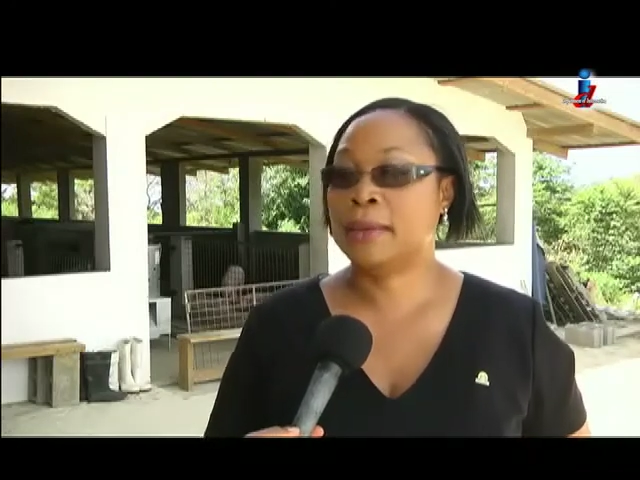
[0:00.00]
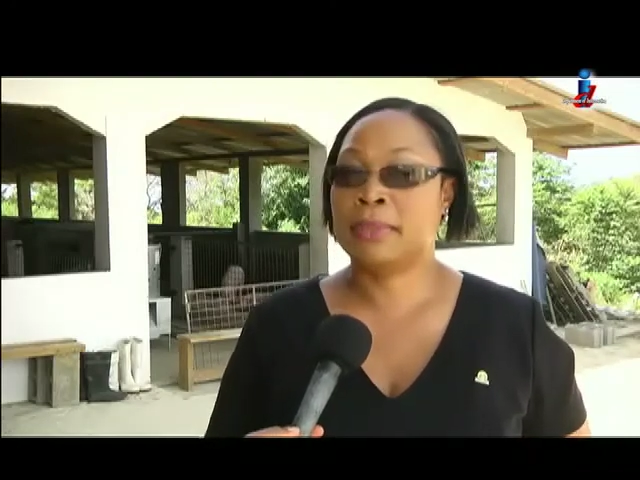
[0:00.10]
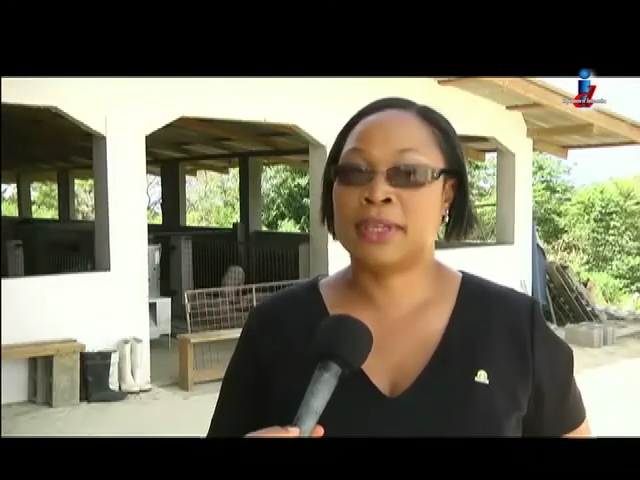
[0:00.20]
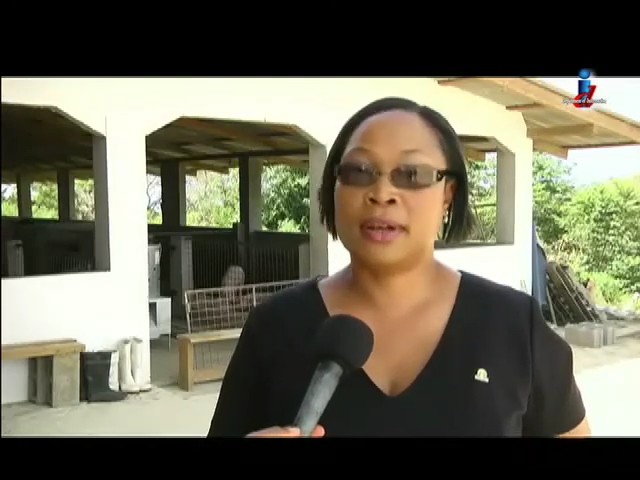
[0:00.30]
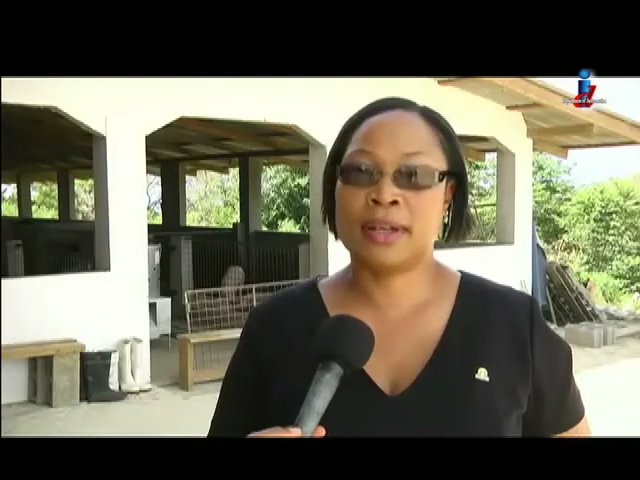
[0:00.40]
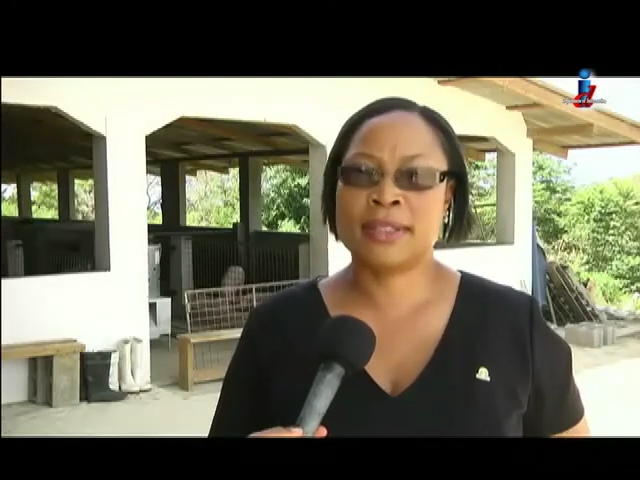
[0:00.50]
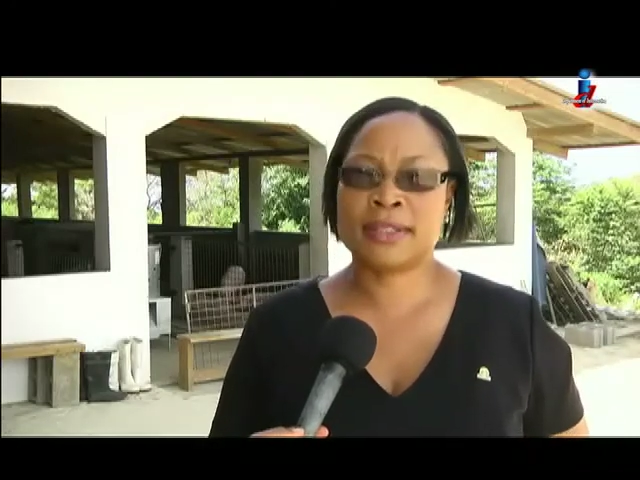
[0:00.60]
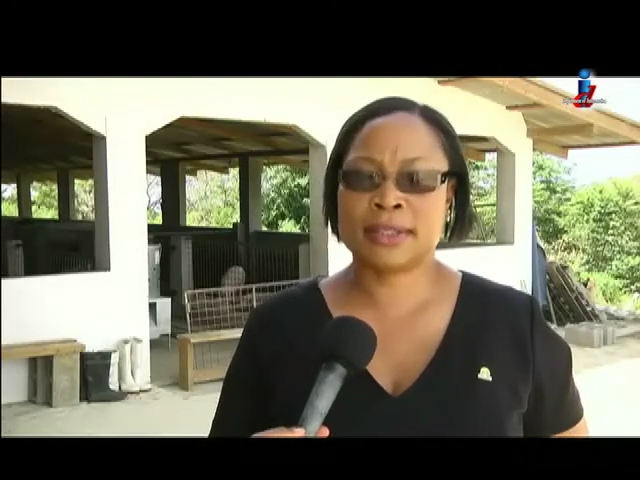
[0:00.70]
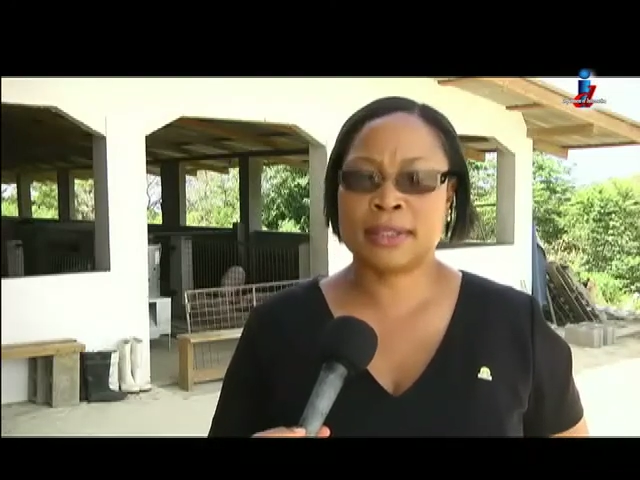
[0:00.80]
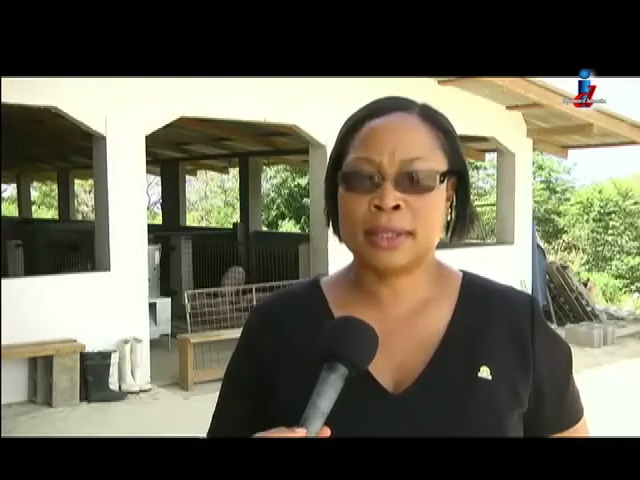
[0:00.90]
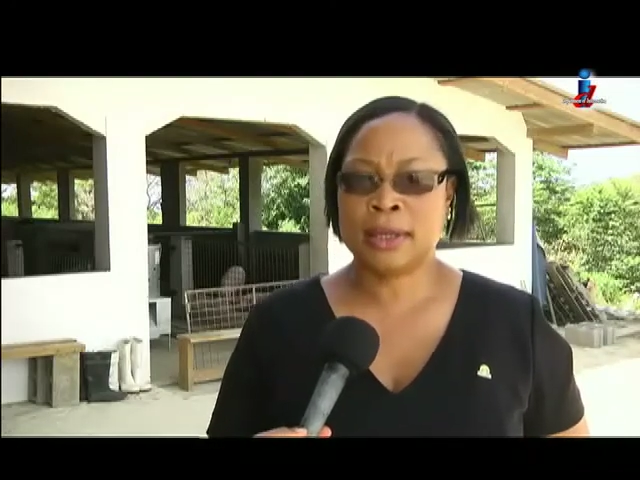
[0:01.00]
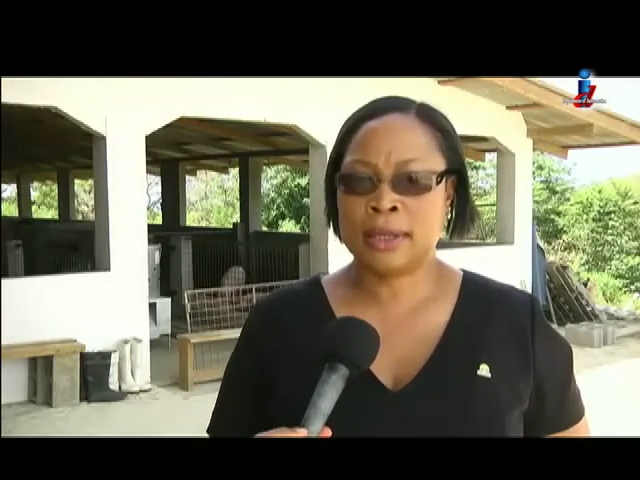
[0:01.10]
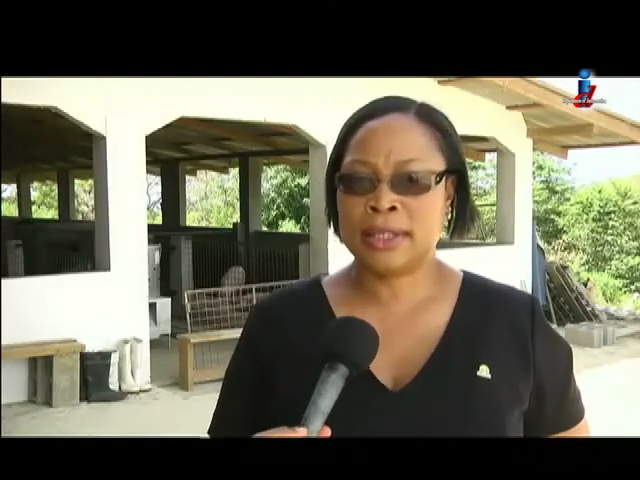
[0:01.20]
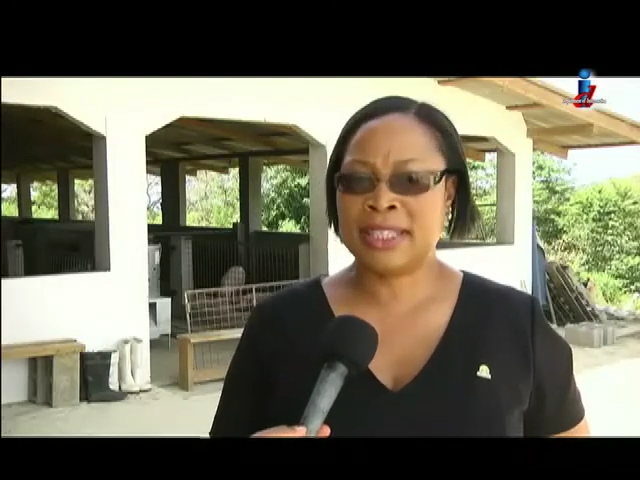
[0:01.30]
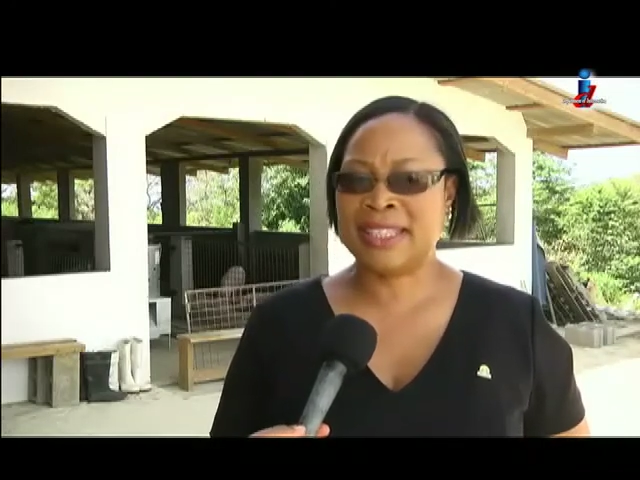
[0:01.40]
because
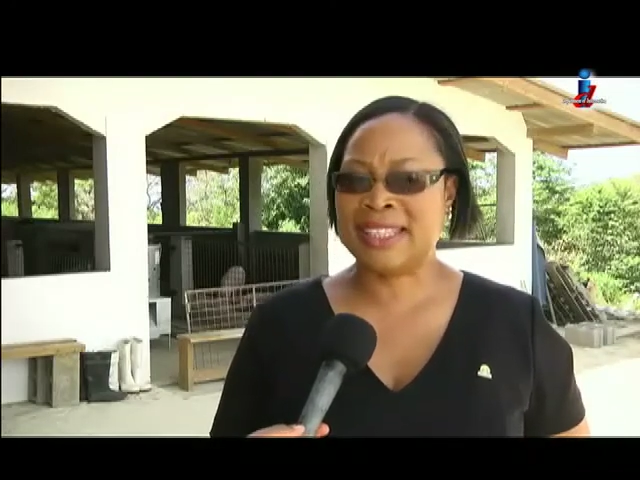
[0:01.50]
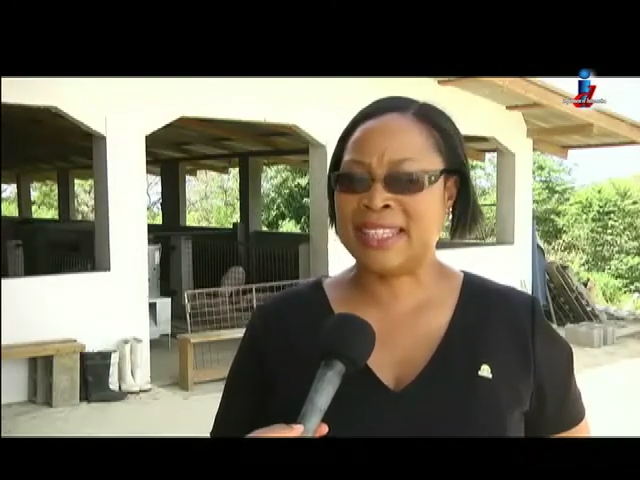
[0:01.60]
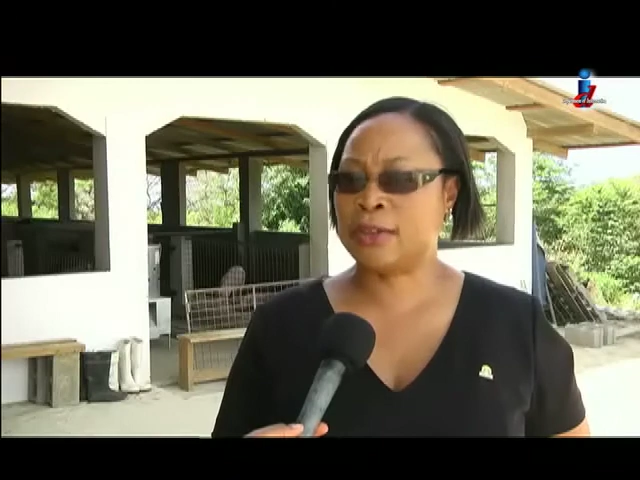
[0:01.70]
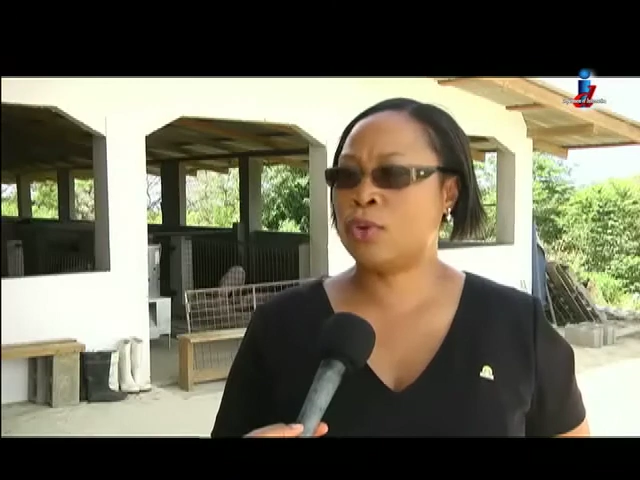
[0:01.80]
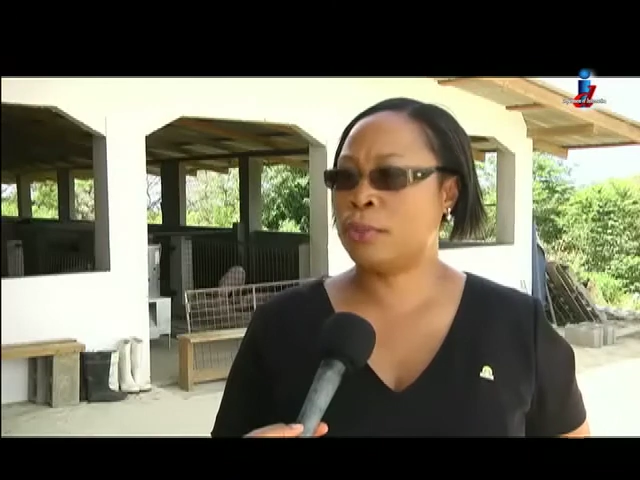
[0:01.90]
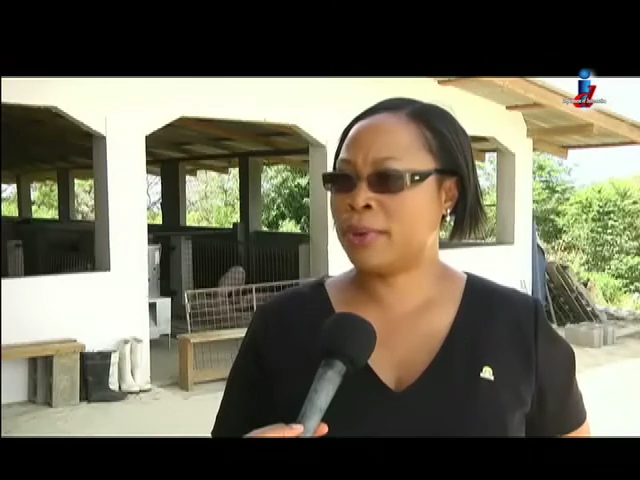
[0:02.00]
the eco